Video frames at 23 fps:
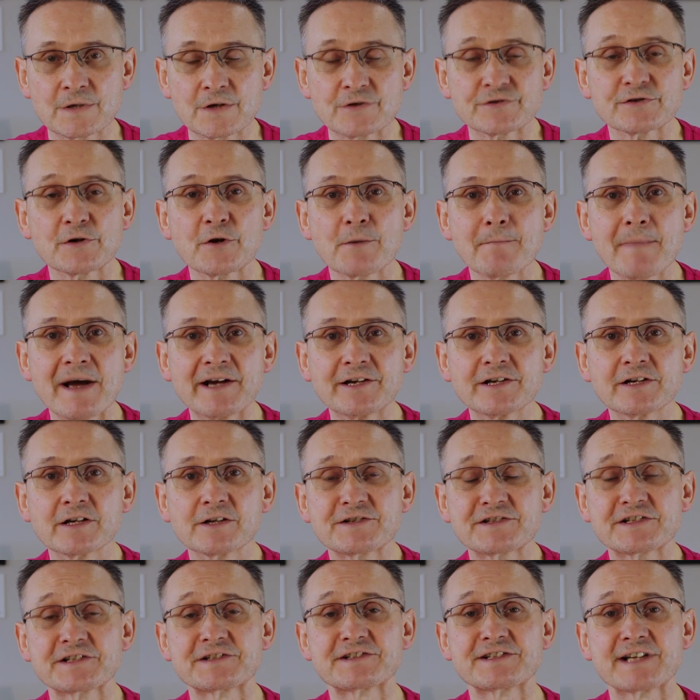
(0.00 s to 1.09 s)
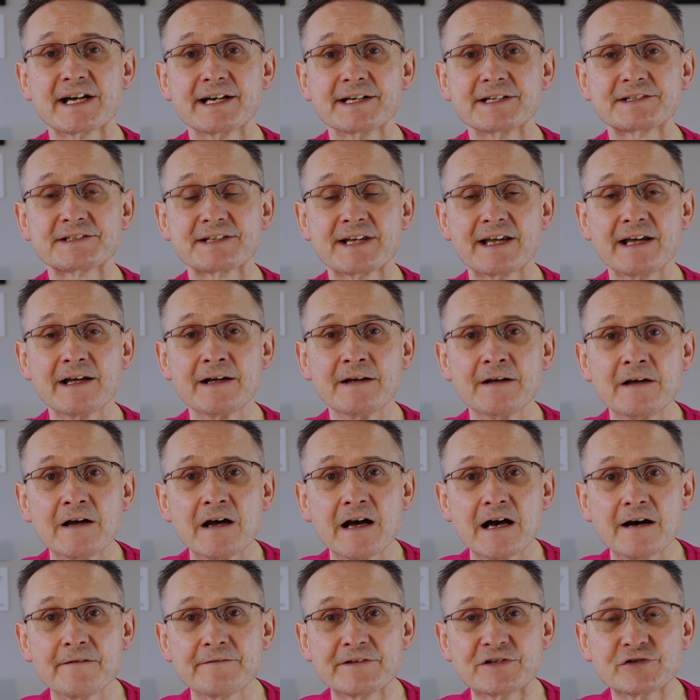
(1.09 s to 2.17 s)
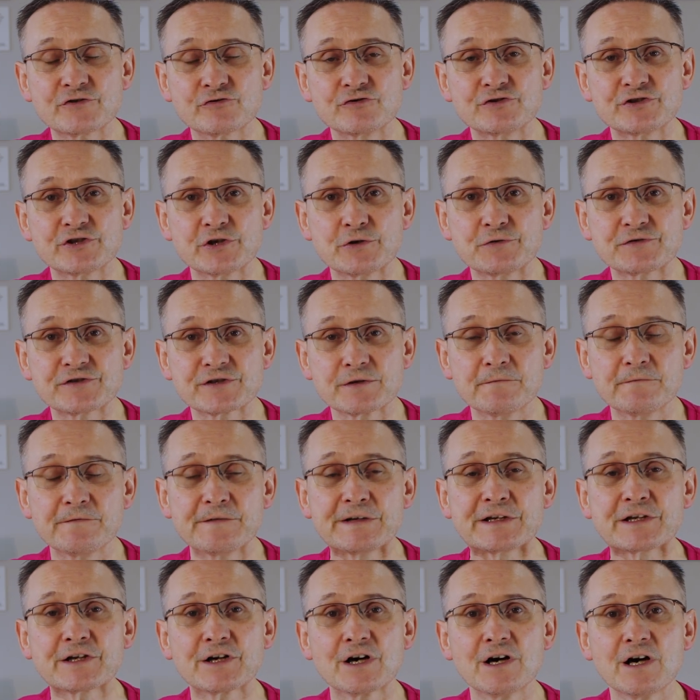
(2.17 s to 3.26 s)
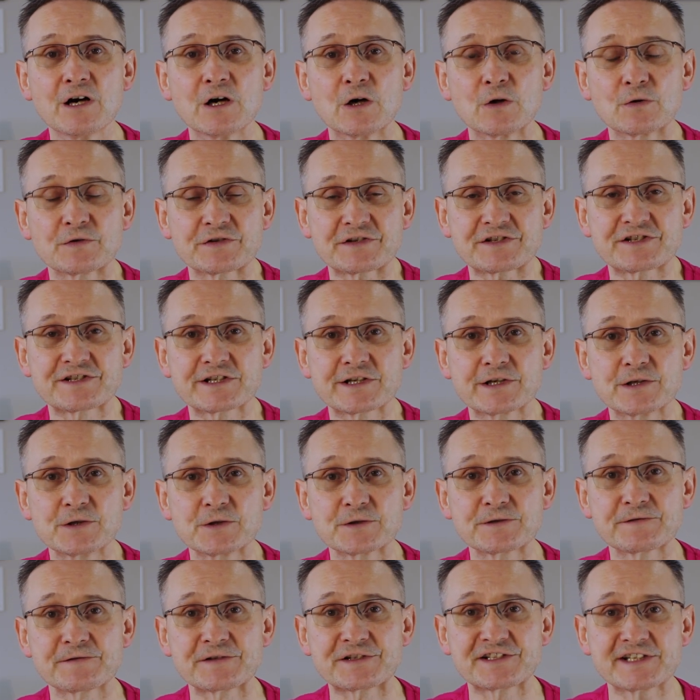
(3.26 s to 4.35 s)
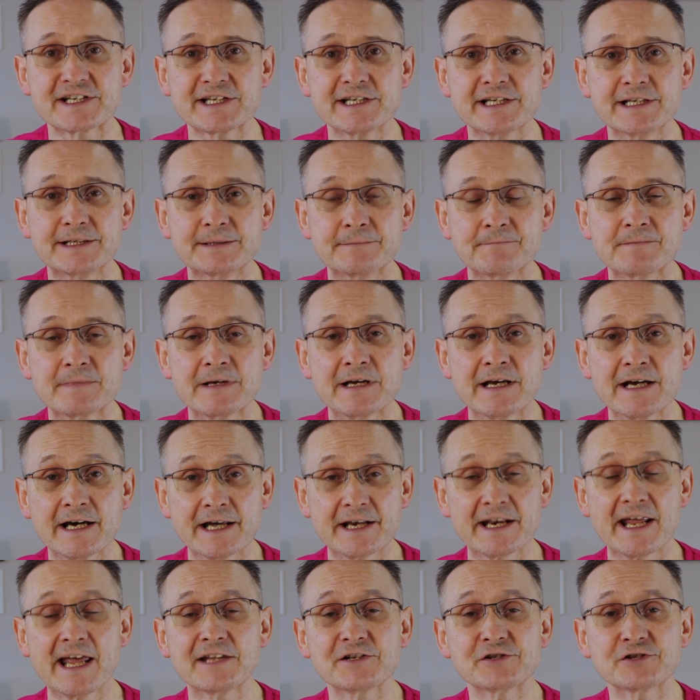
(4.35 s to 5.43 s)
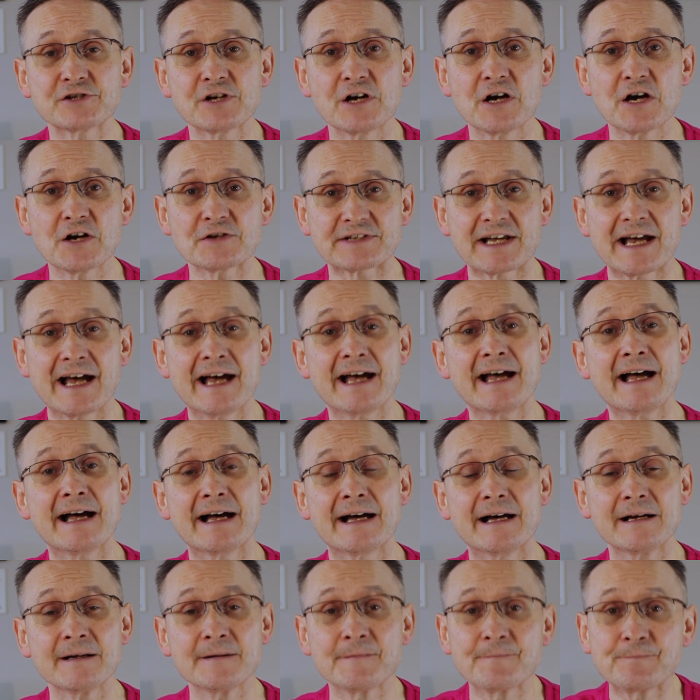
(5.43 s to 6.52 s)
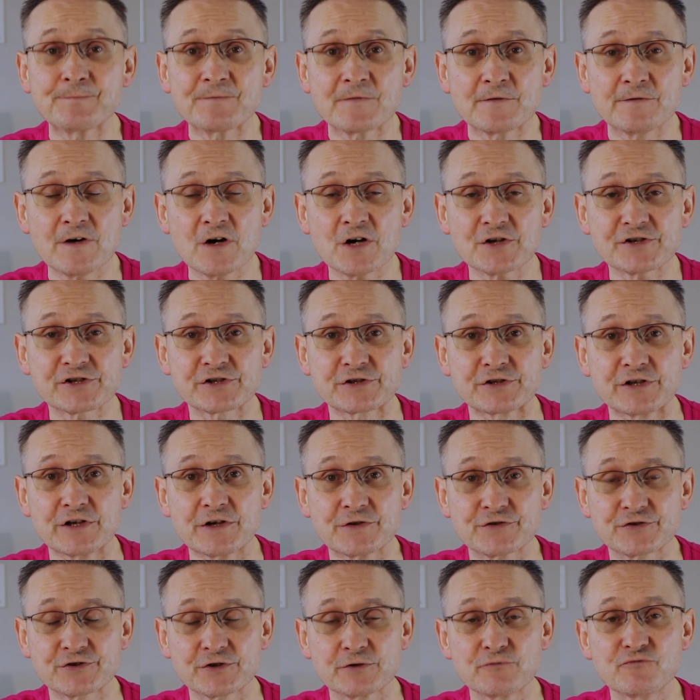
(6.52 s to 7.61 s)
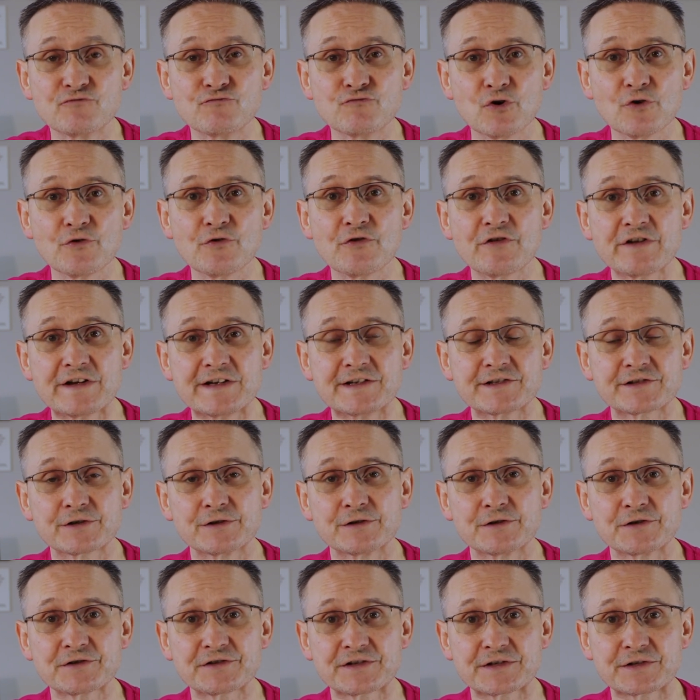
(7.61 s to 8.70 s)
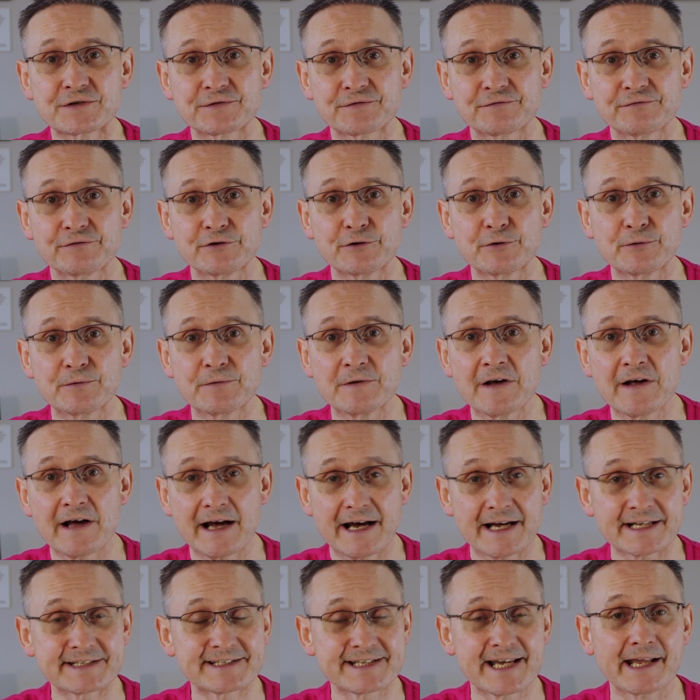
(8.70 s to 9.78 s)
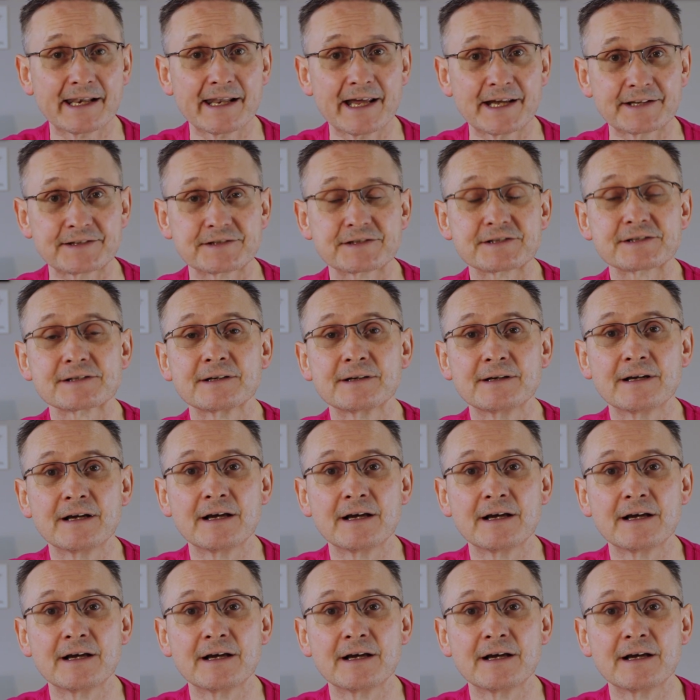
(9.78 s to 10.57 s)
So the Macular Society I've introduced something called Skills for Seeing. And Henshaws are fortunate to run these courses through our tech lads.